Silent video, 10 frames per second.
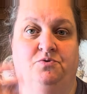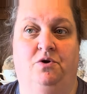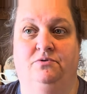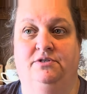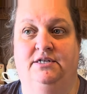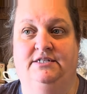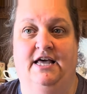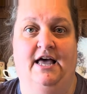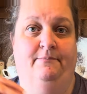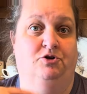rolls at a
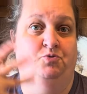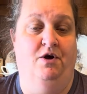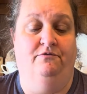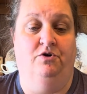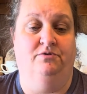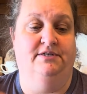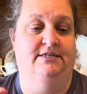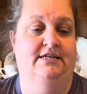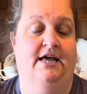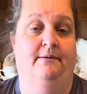time or 12 rolls at a
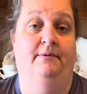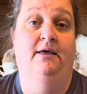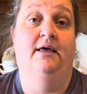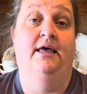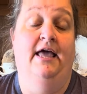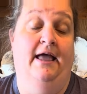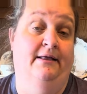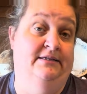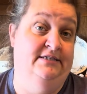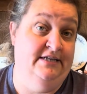time
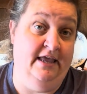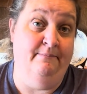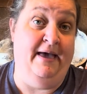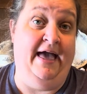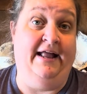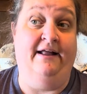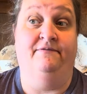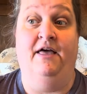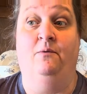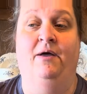and stick it back
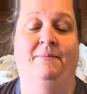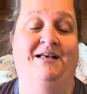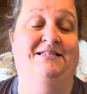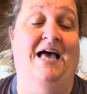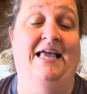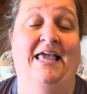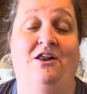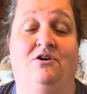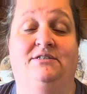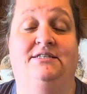that way, because I
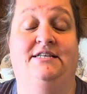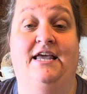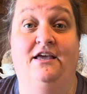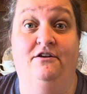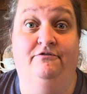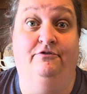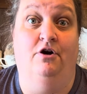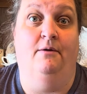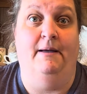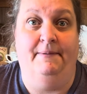cannot stand for
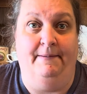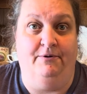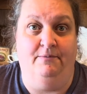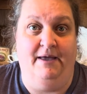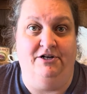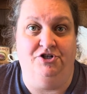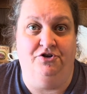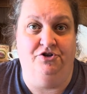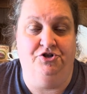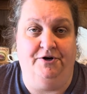all my paper to match under
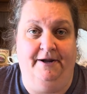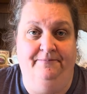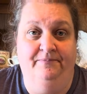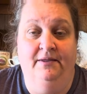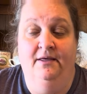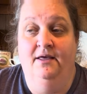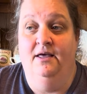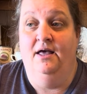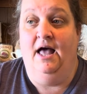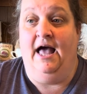the tree.
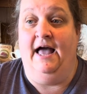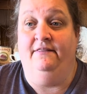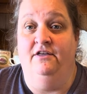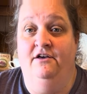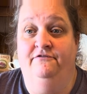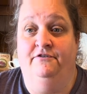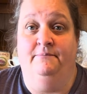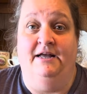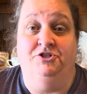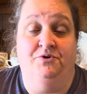I love for
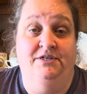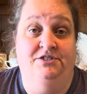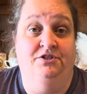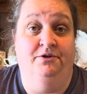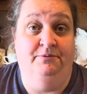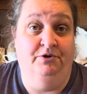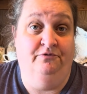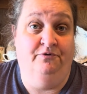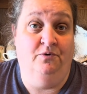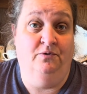my trees to look
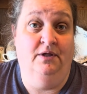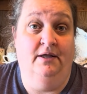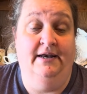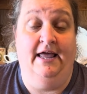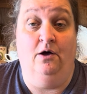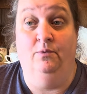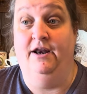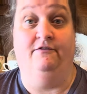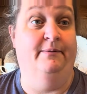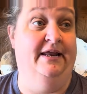beautiful. Now, when
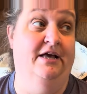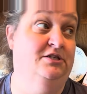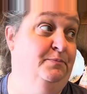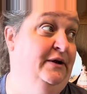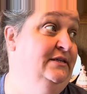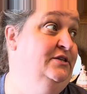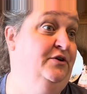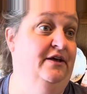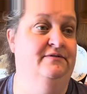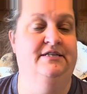everybody else brings their
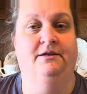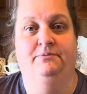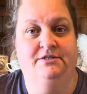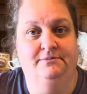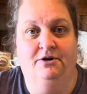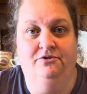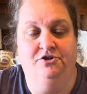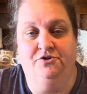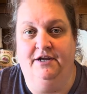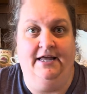gifts in and puts them under the
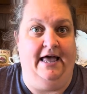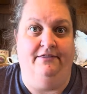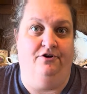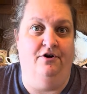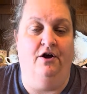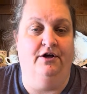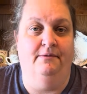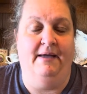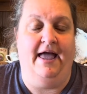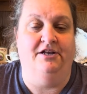tree, yeah, they're not going to
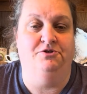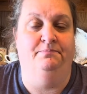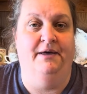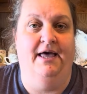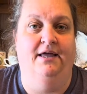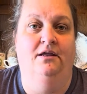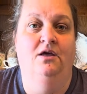match. But